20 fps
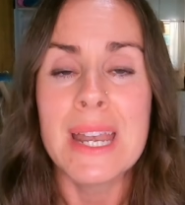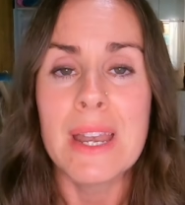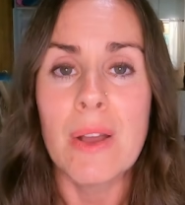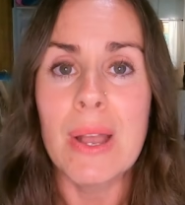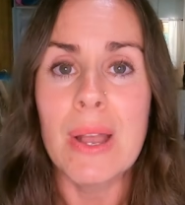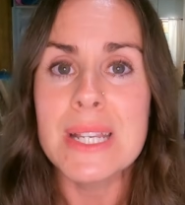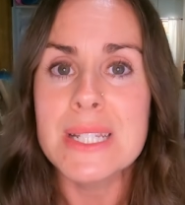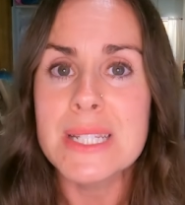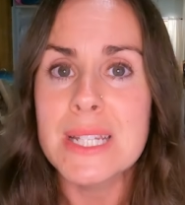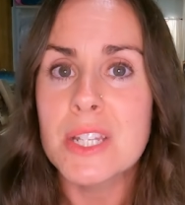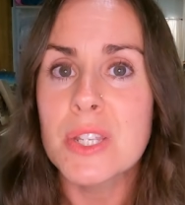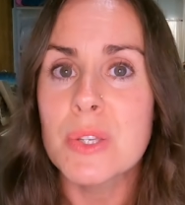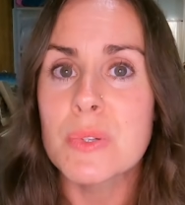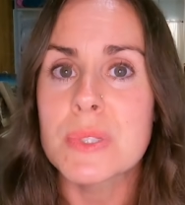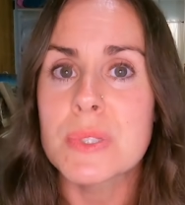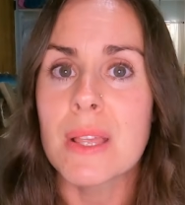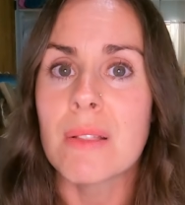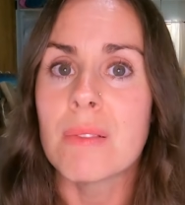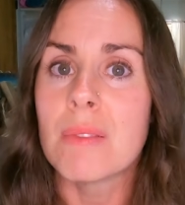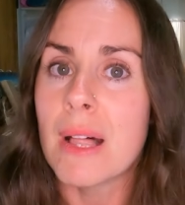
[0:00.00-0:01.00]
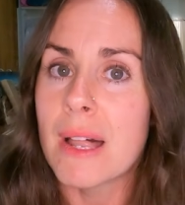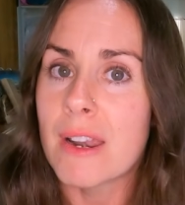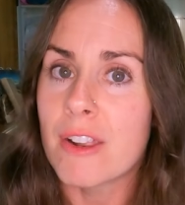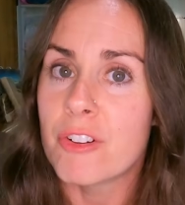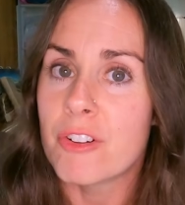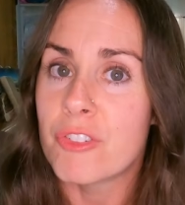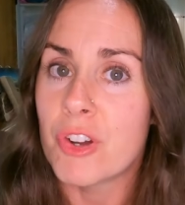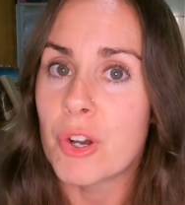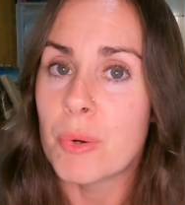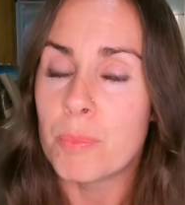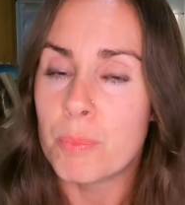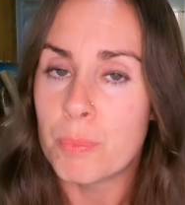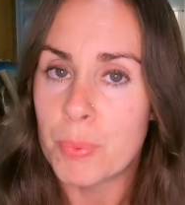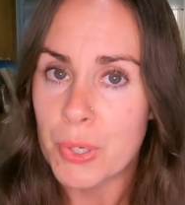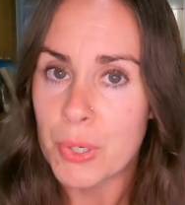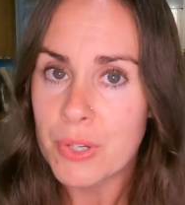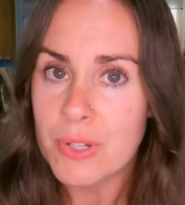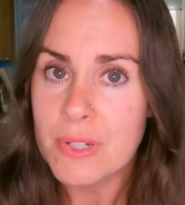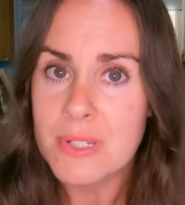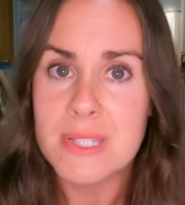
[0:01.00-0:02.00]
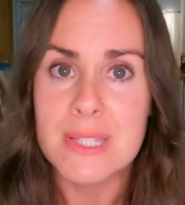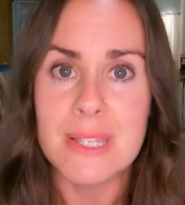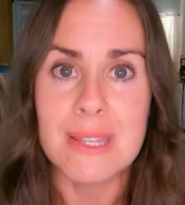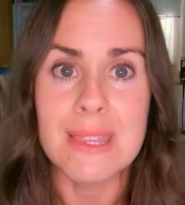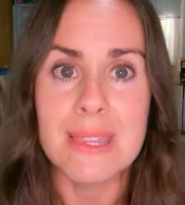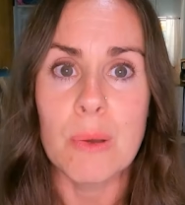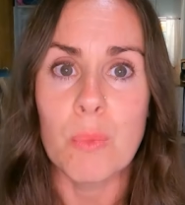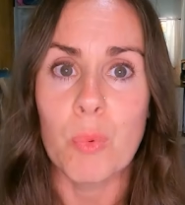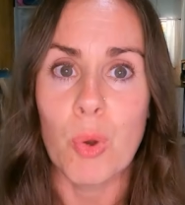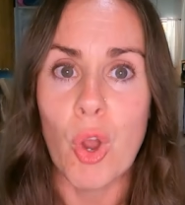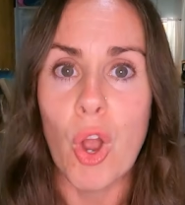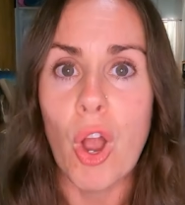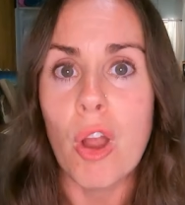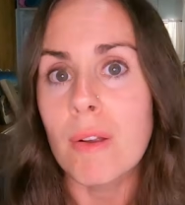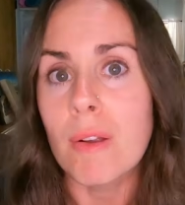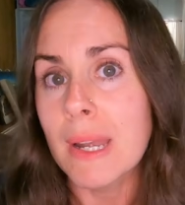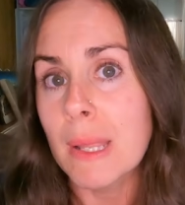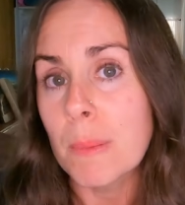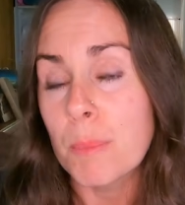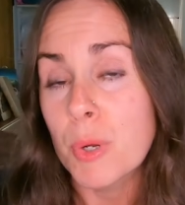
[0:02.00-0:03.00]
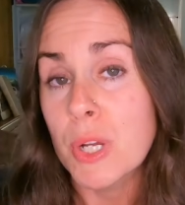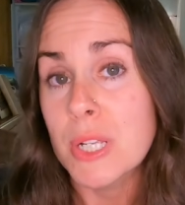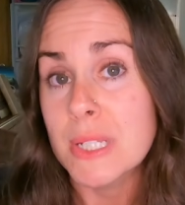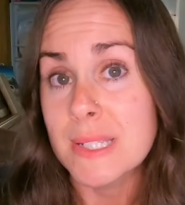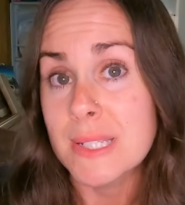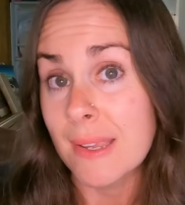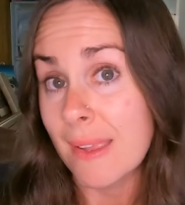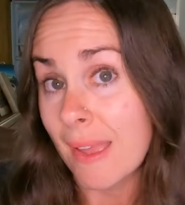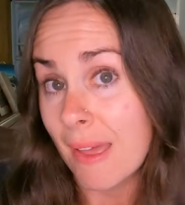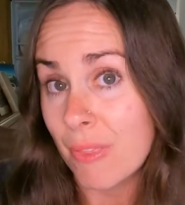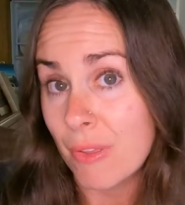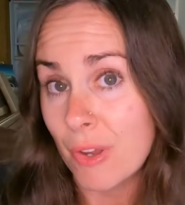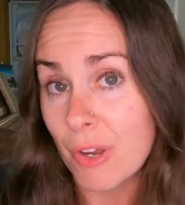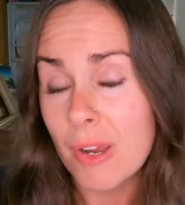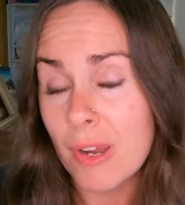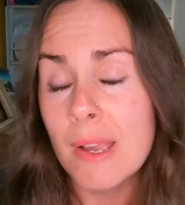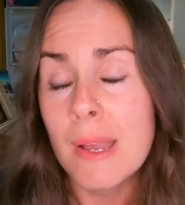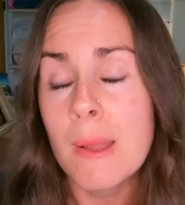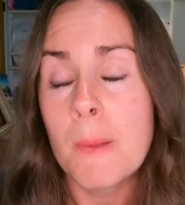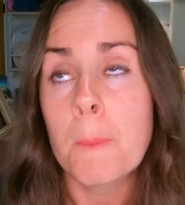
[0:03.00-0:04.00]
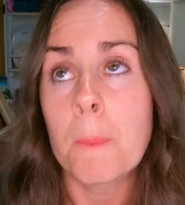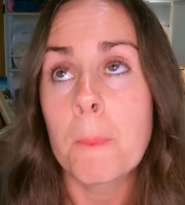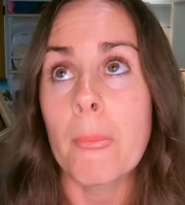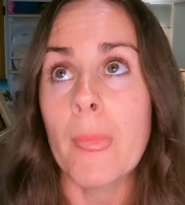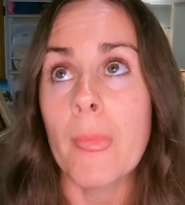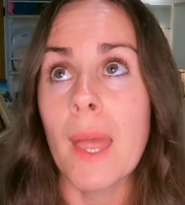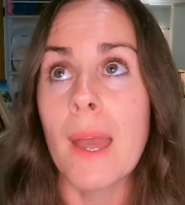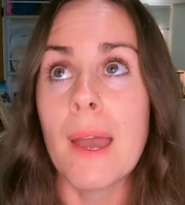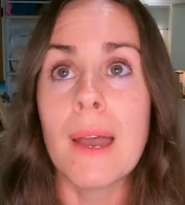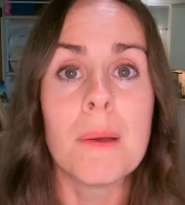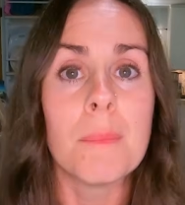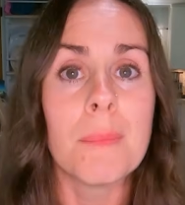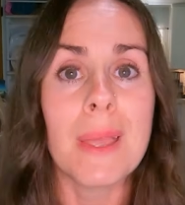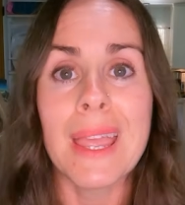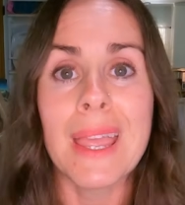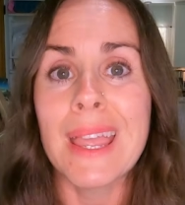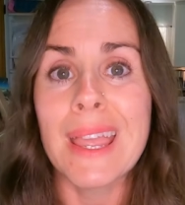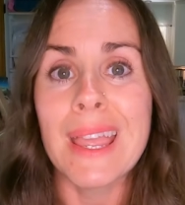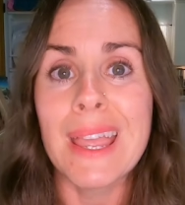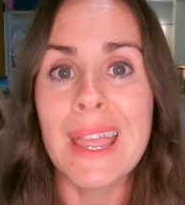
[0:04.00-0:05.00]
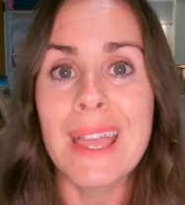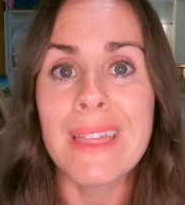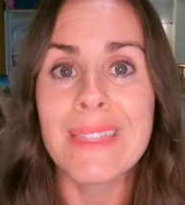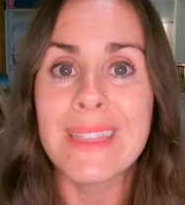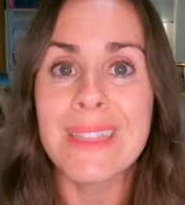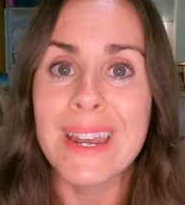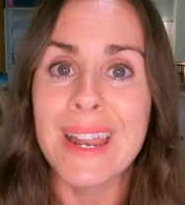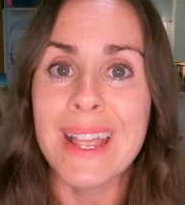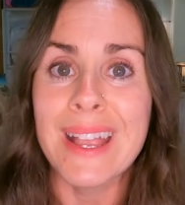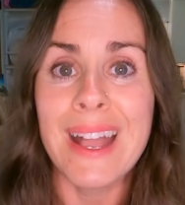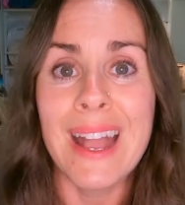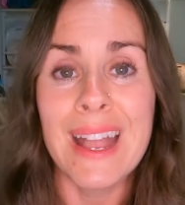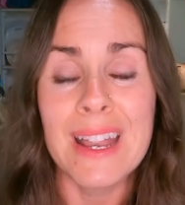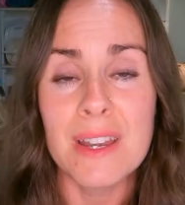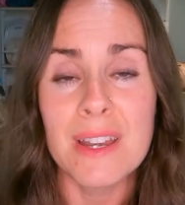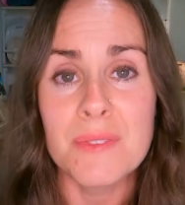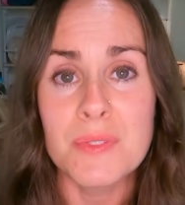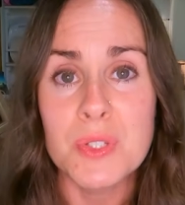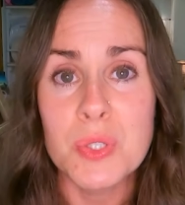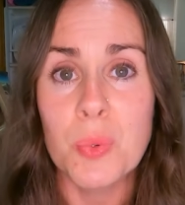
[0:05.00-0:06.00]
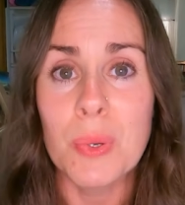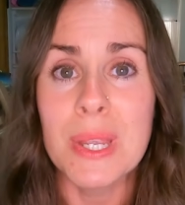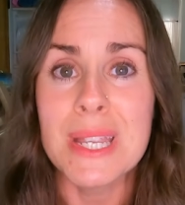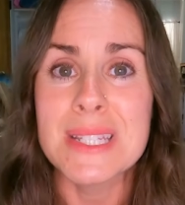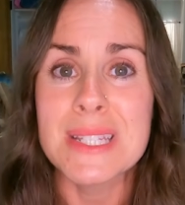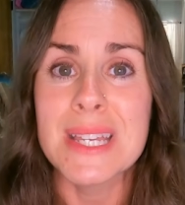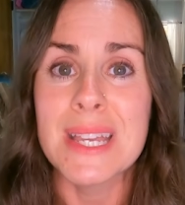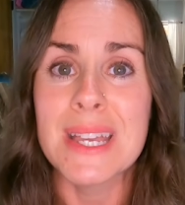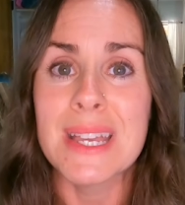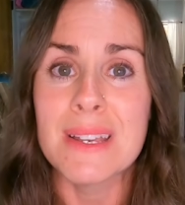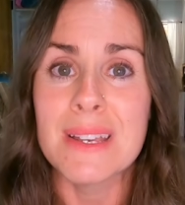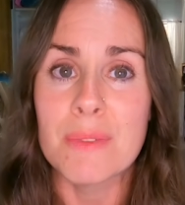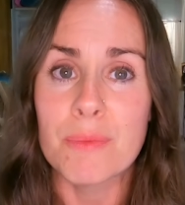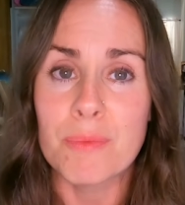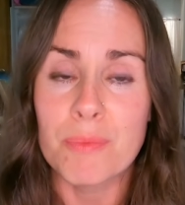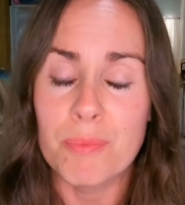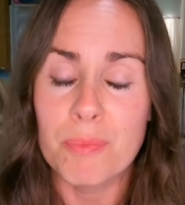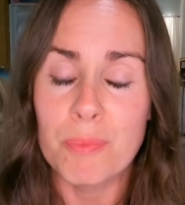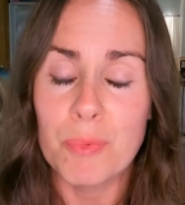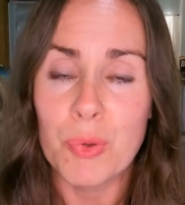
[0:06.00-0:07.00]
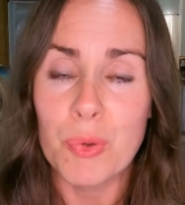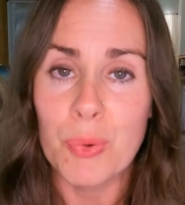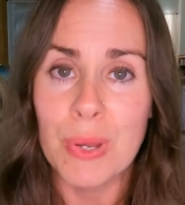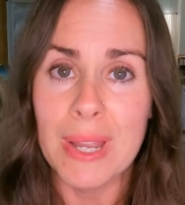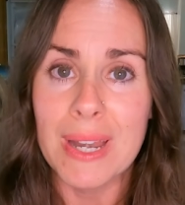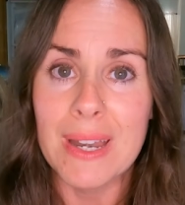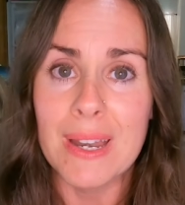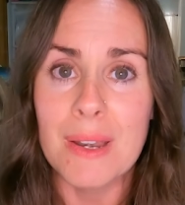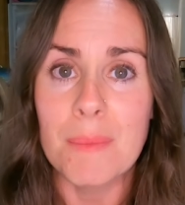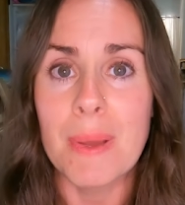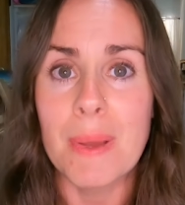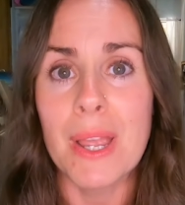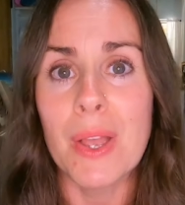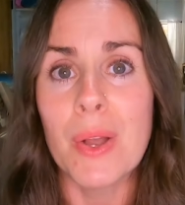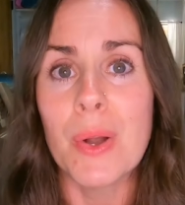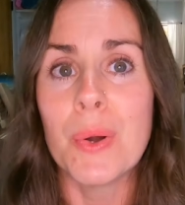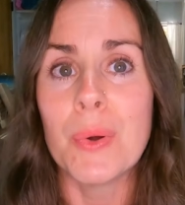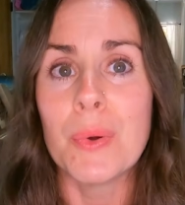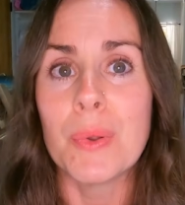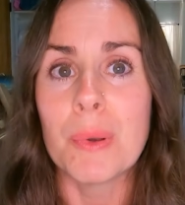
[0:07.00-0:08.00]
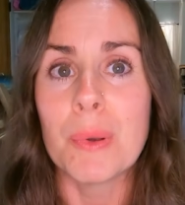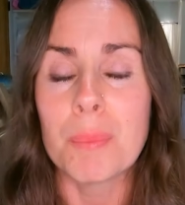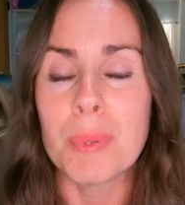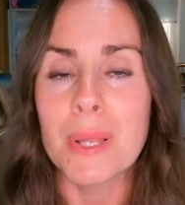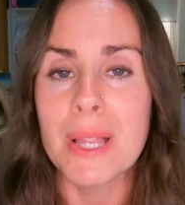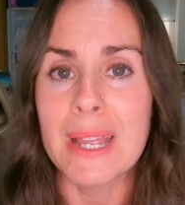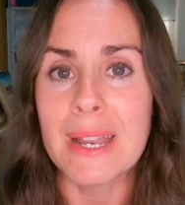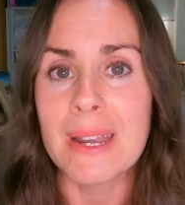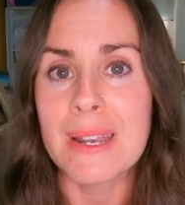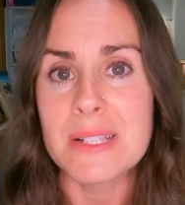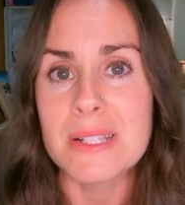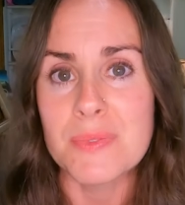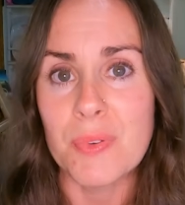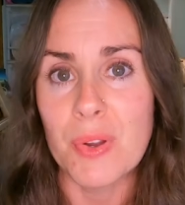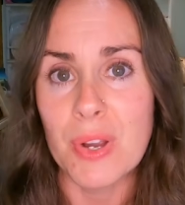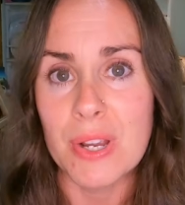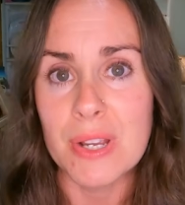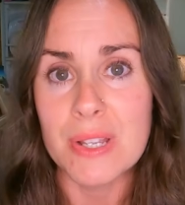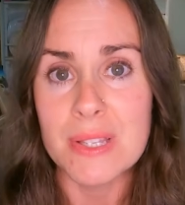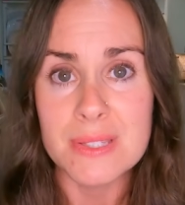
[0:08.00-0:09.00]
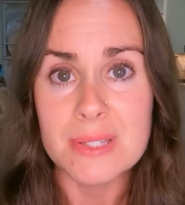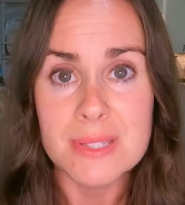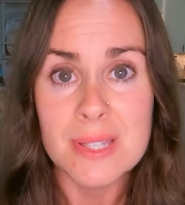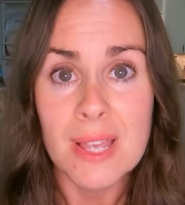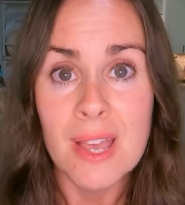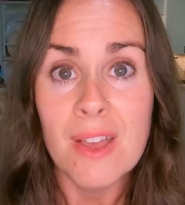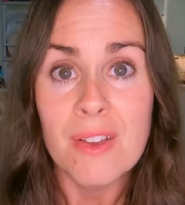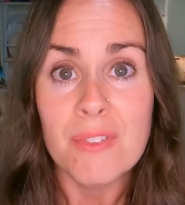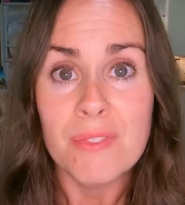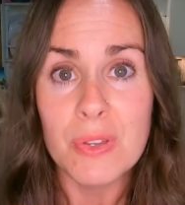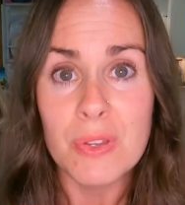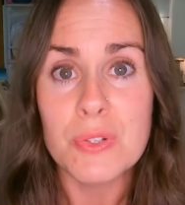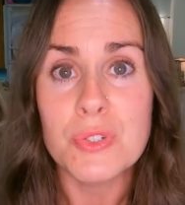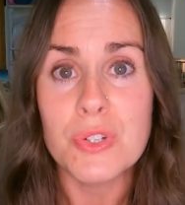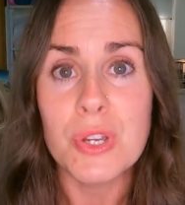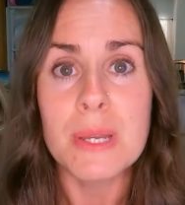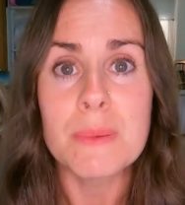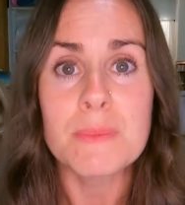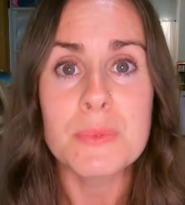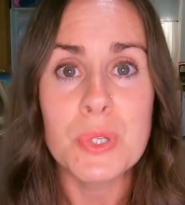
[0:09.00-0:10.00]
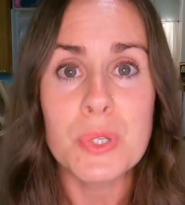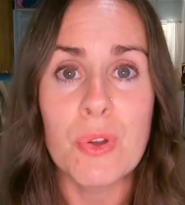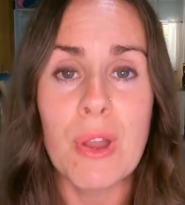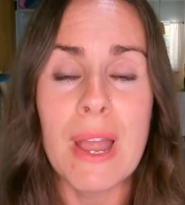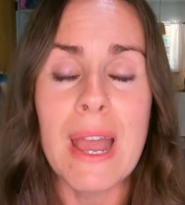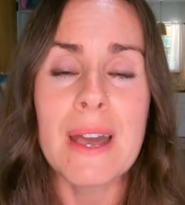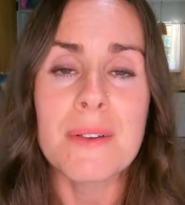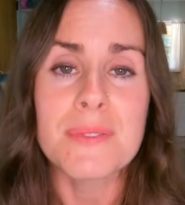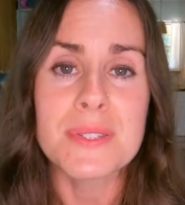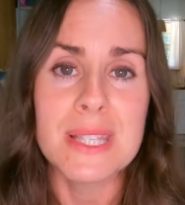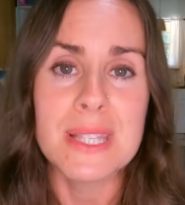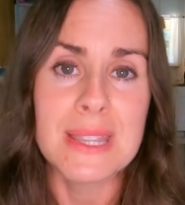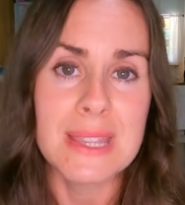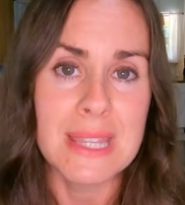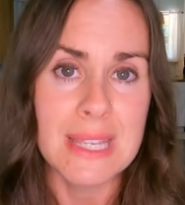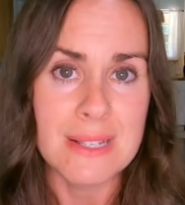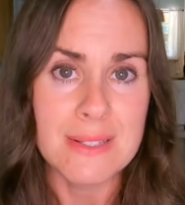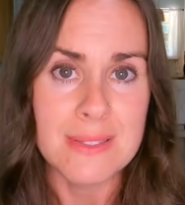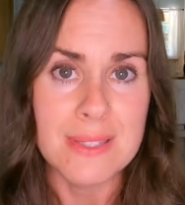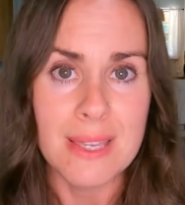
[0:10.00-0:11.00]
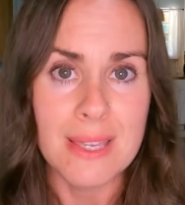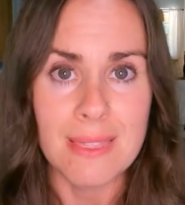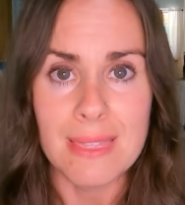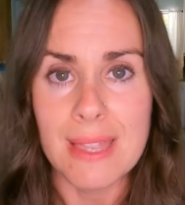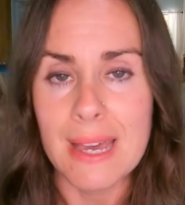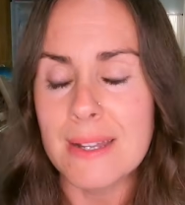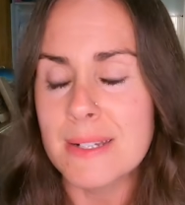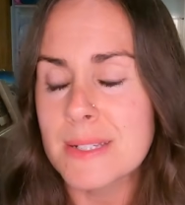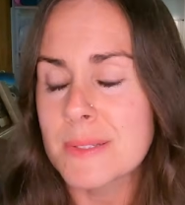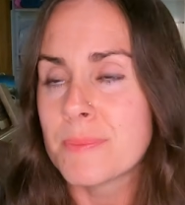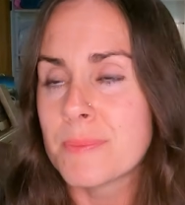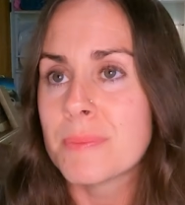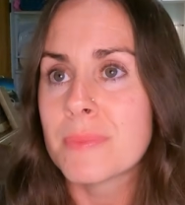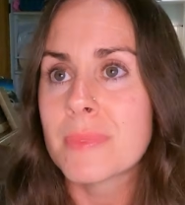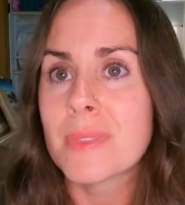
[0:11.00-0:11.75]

Now I did use a lot of books that were already put together, and then I kind of tweaked it, created my own plan as far as field trips, crafts, and things like that.